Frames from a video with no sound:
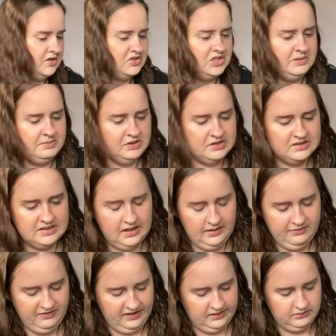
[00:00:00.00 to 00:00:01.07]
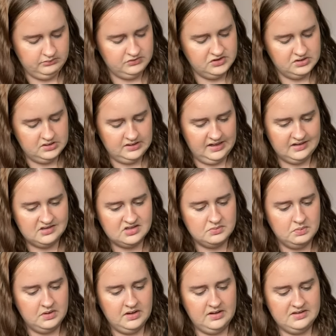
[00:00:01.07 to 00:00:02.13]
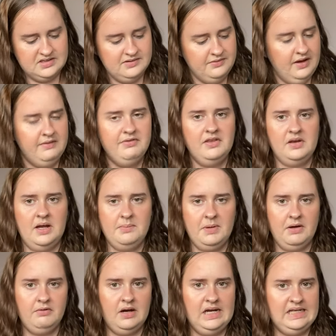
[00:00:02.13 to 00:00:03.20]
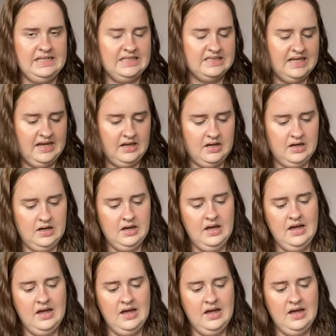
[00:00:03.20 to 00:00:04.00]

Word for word: two books that I found next were Survive the Night by Riley Sager